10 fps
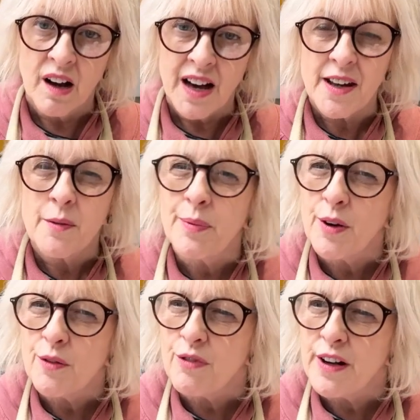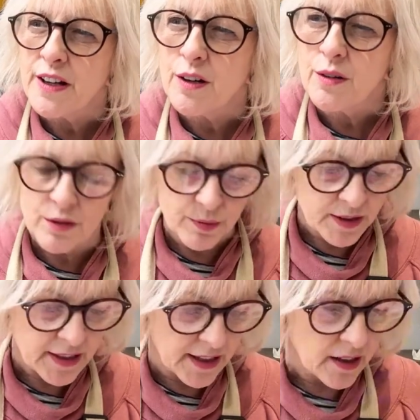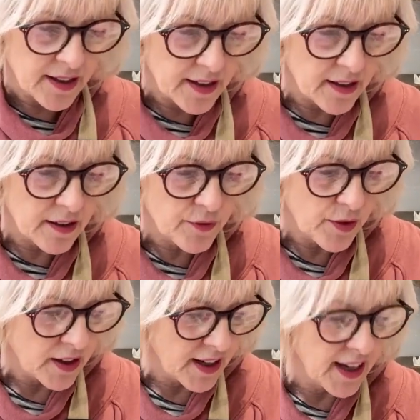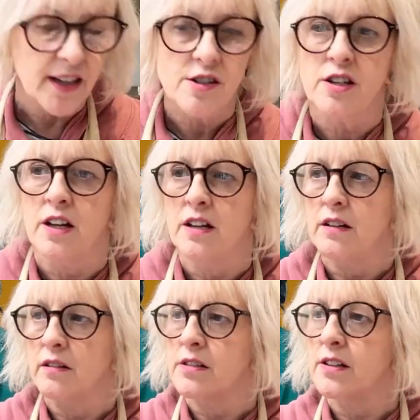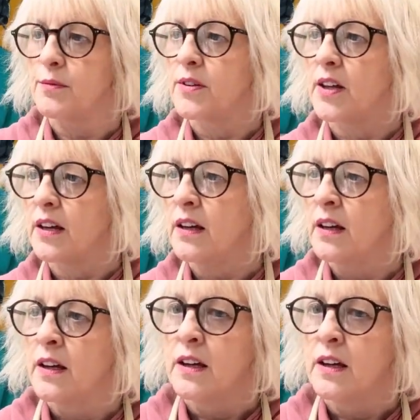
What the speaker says: And that would look really cool, wouldn't it? Like in a kitchen or something.